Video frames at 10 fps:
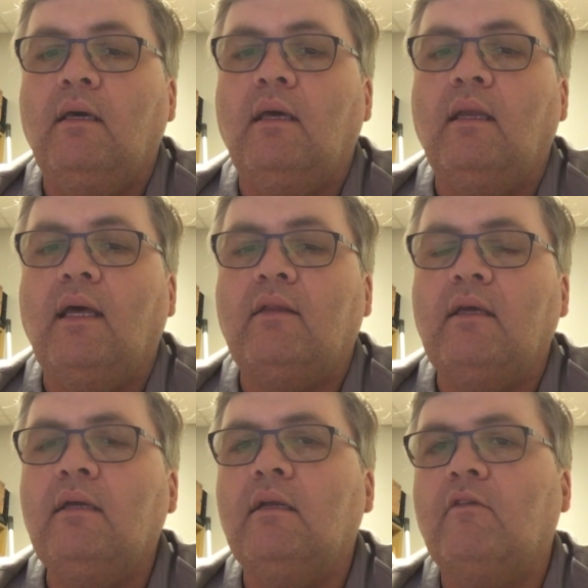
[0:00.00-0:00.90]
And at
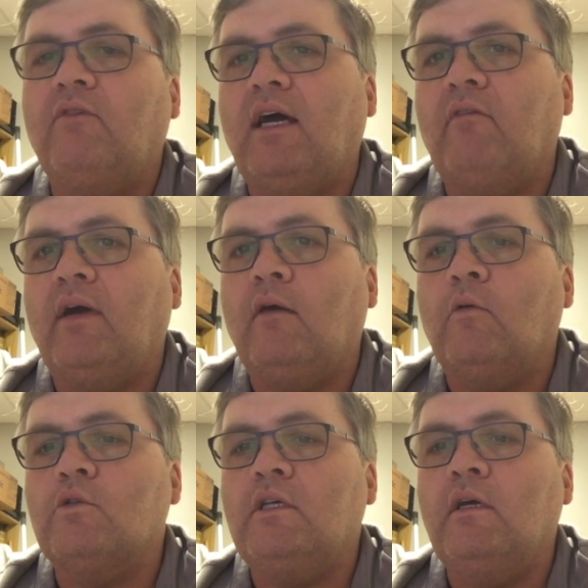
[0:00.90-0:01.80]
the end of the five
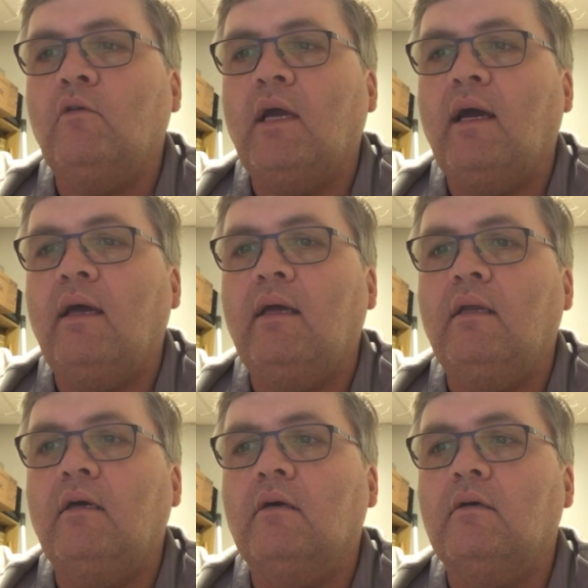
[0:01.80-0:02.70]
hours, the old guy
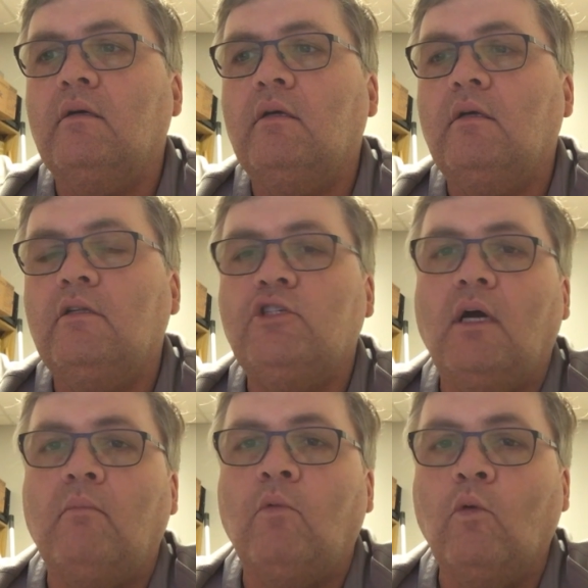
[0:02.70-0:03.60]
had uh,
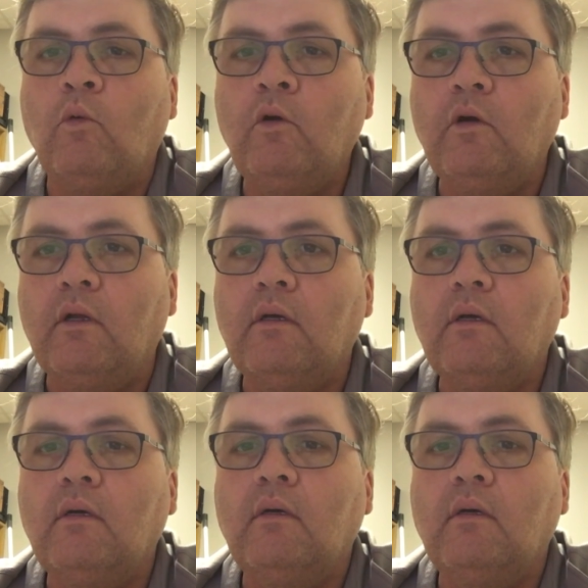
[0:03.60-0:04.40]
chopped more wood.